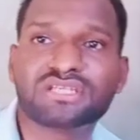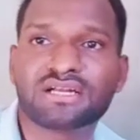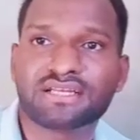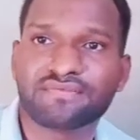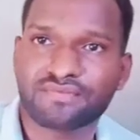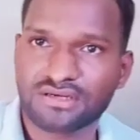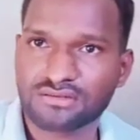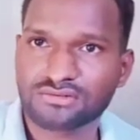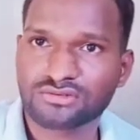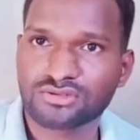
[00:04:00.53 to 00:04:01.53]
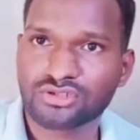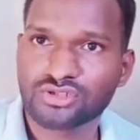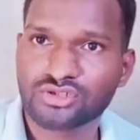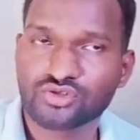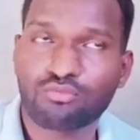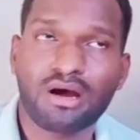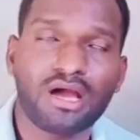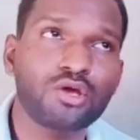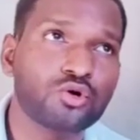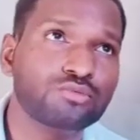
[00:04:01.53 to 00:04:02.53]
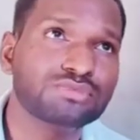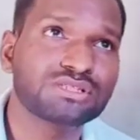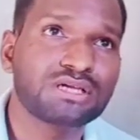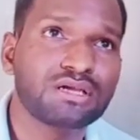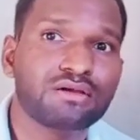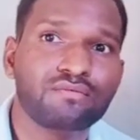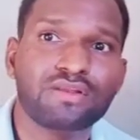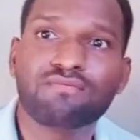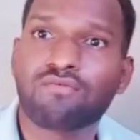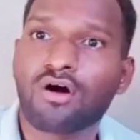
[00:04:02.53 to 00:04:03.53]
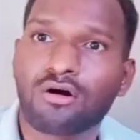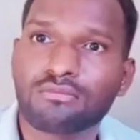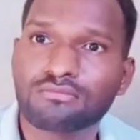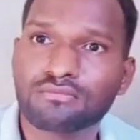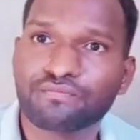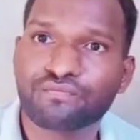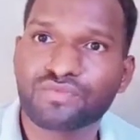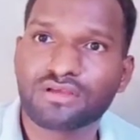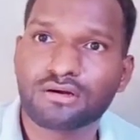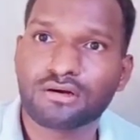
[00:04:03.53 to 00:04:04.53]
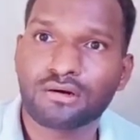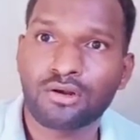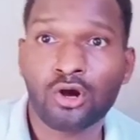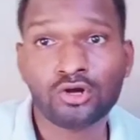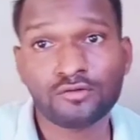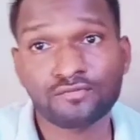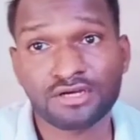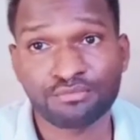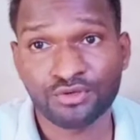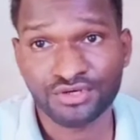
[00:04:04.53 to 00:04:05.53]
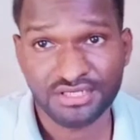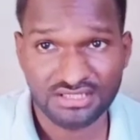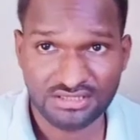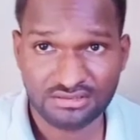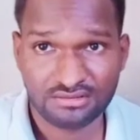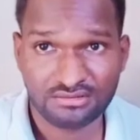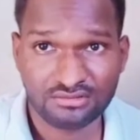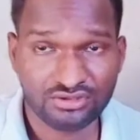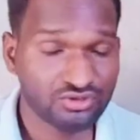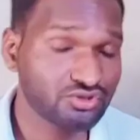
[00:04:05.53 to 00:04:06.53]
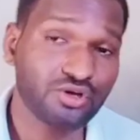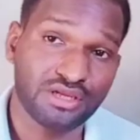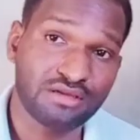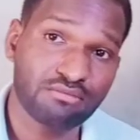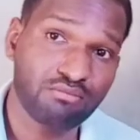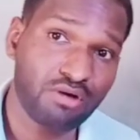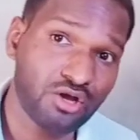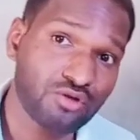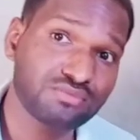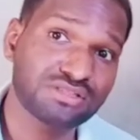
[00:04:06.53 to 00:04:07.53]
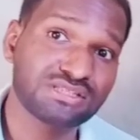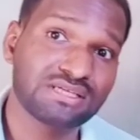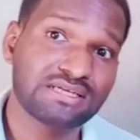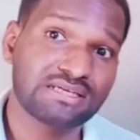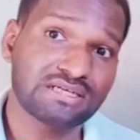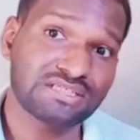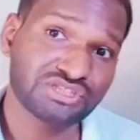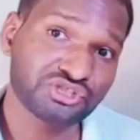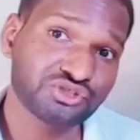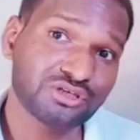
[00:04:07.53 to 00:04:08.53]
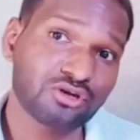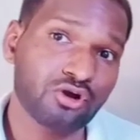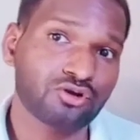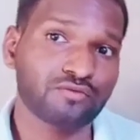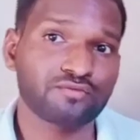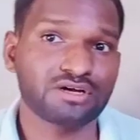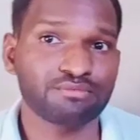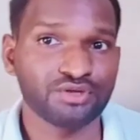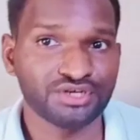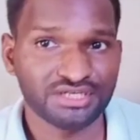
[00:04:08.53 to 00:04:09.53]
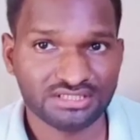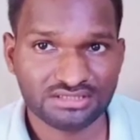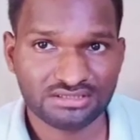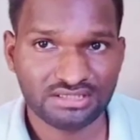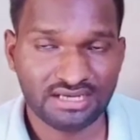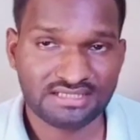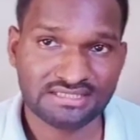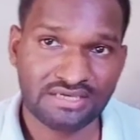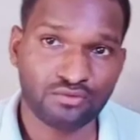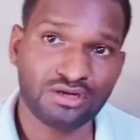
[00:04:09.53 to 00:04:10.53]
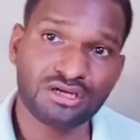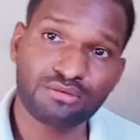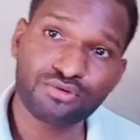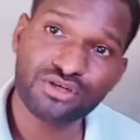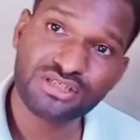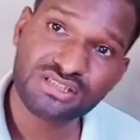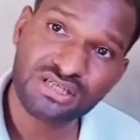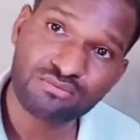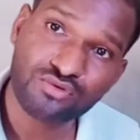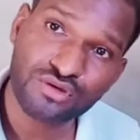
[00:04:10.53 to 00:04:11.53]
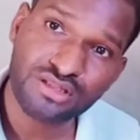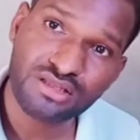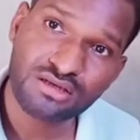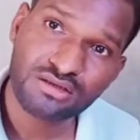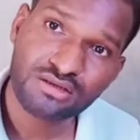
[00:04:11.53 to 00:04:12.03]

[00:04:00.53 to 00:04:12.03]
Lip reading: are different. So biomes will form a lot of communities. Biomes constitute lot of communities. There are several communities come together.